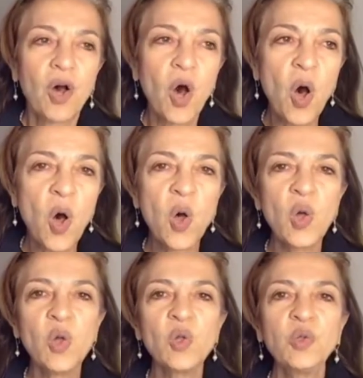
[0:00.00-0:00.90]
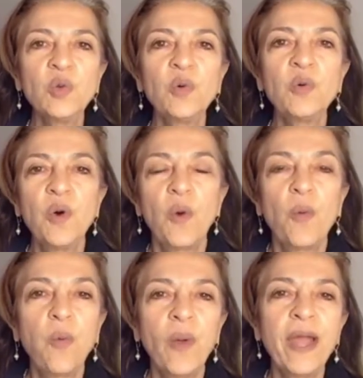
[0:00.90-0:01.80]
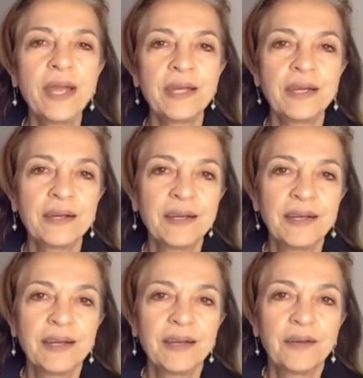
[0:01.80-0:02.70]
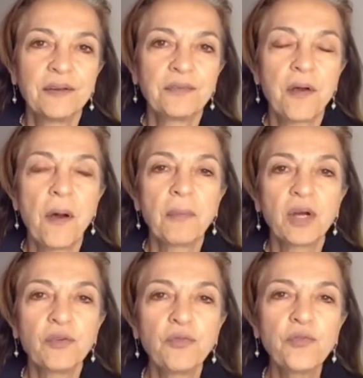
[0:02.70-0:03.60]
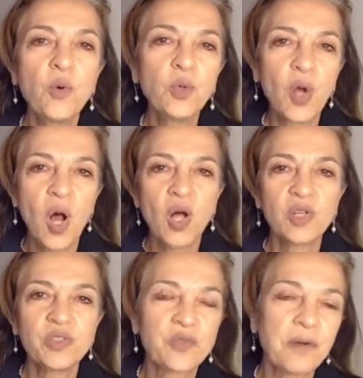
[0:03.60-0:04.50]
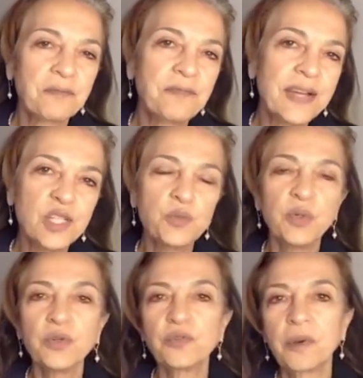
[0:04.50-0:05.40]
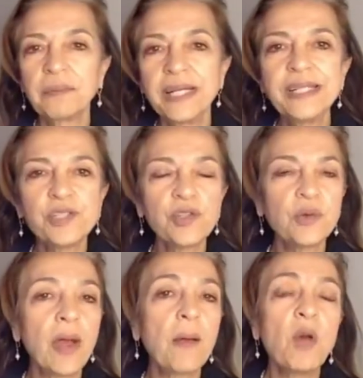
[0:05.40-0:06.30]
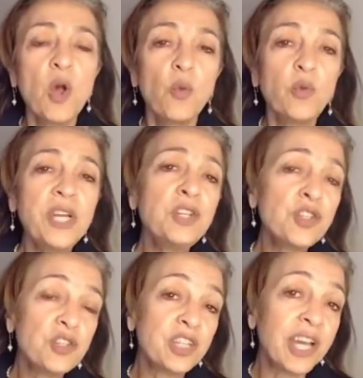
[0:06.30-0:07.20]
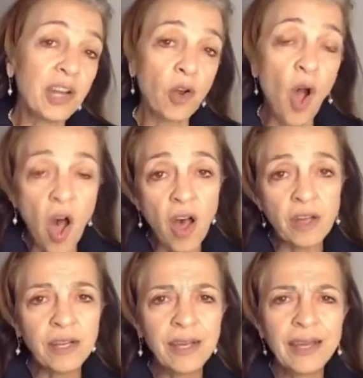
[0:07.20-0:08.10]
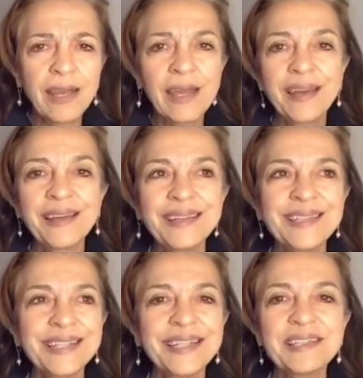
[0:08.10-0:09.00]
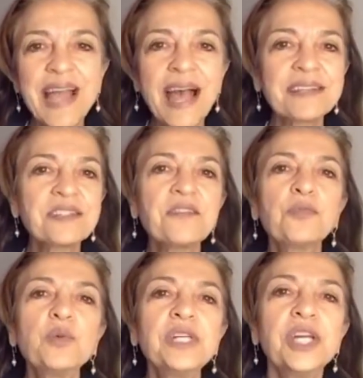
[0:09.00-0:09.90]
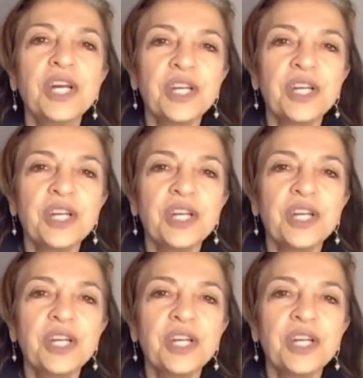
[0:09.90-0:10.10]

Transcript: all the way from phone calls, from Facebook, from Instagram. We just get on and it's as if we